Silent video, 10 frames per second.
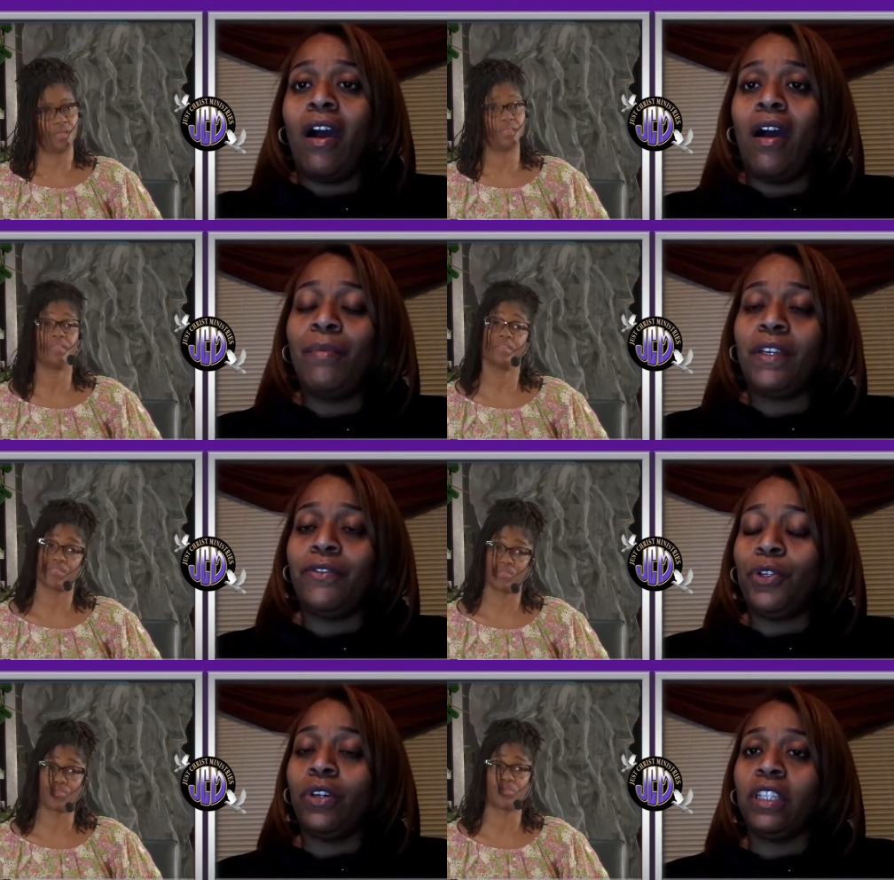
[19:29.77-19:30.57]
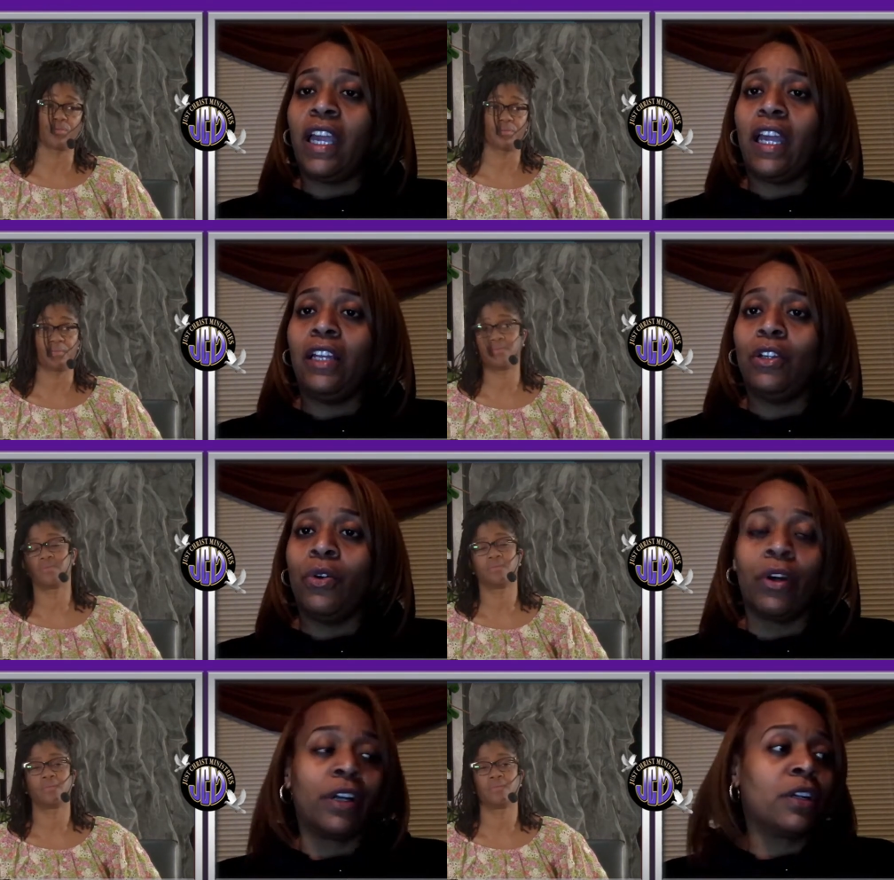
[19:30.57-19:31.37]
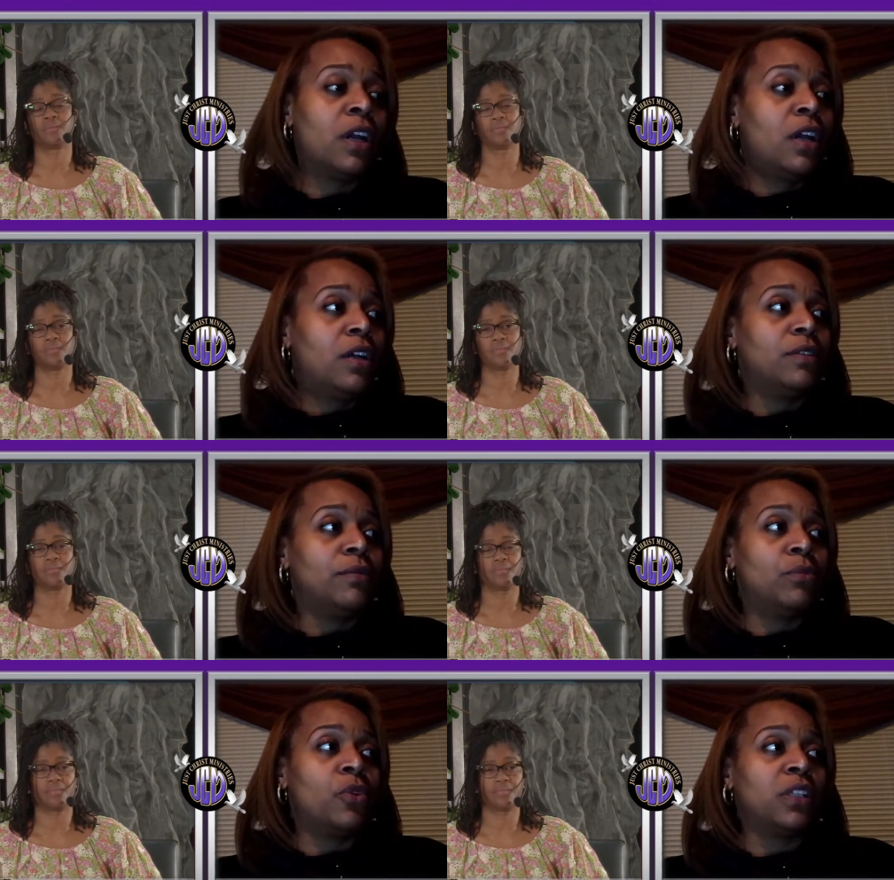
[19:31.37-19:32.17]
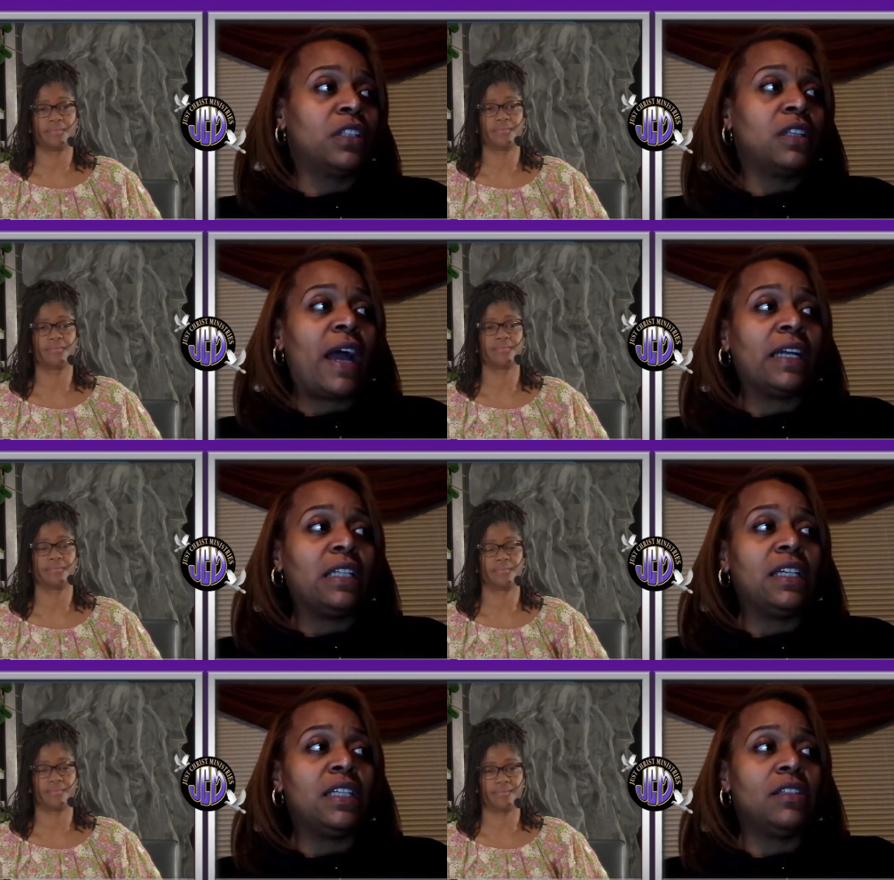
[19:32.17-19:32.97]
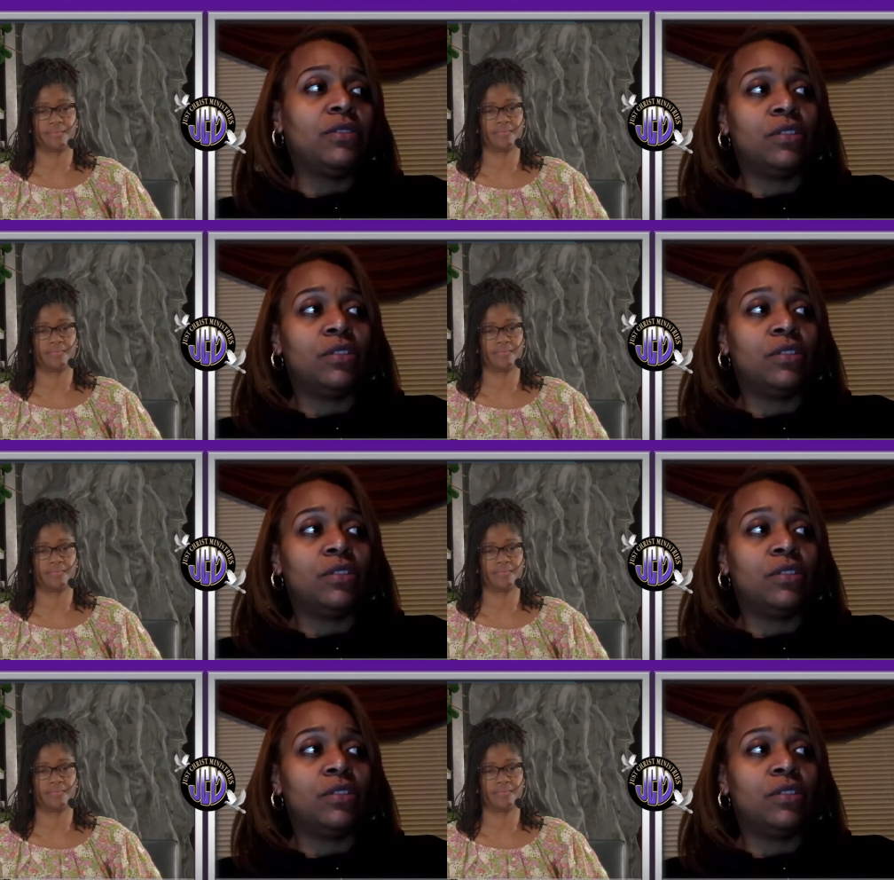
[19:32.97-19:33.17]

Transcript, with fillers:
Speaker 1: Um, if you're a landlord, more than likely